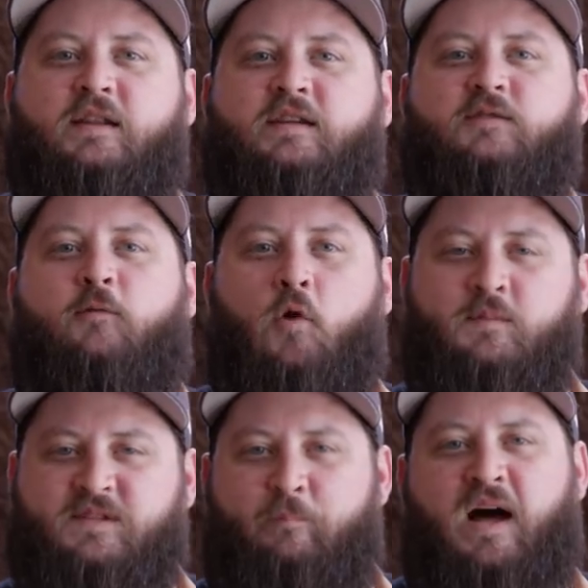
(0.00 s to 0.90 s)
This
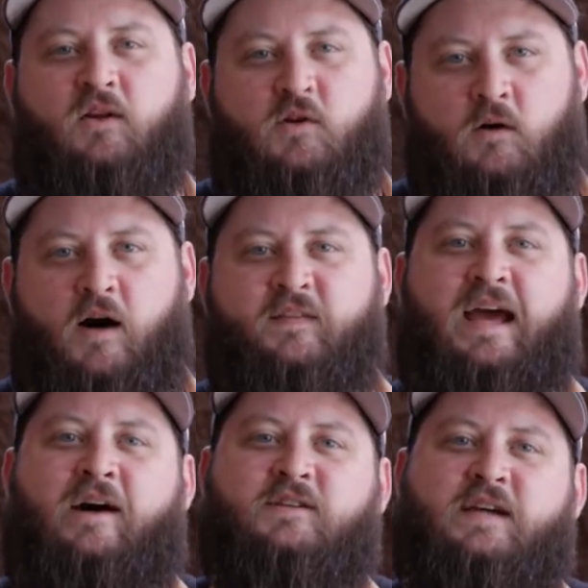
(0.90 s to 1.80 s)
forms the pellicle on the
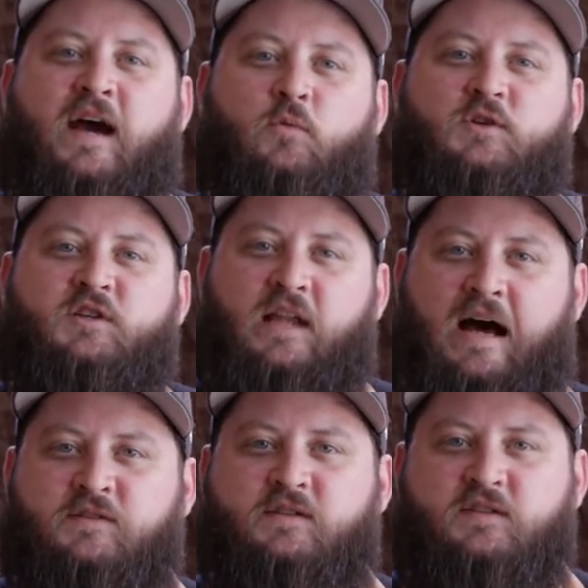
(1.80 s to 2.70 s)
outside, which
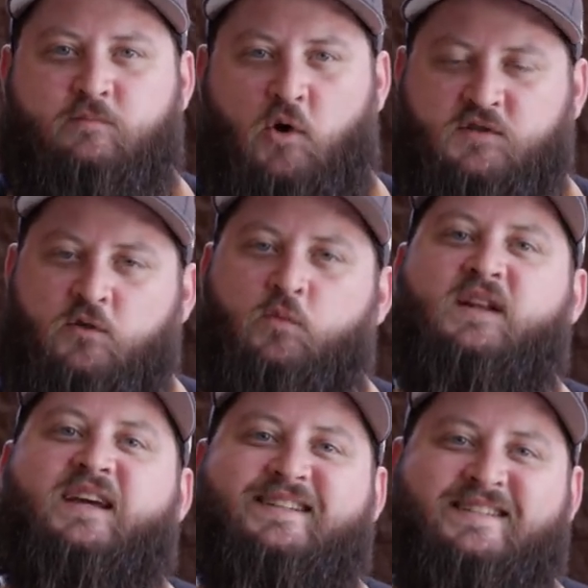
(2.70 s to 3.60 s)
allows the smoke to
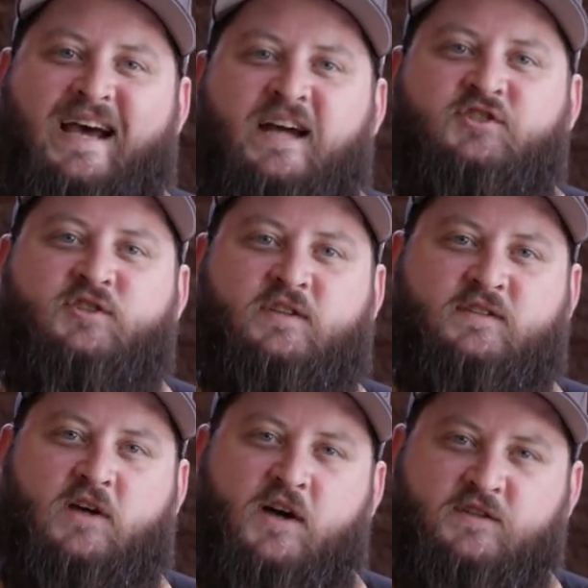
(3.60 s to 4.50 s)
really attach to the
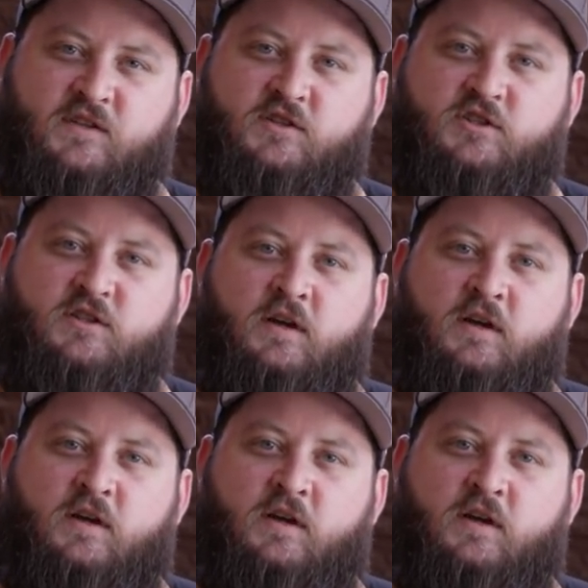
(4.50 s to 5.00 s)
sausage.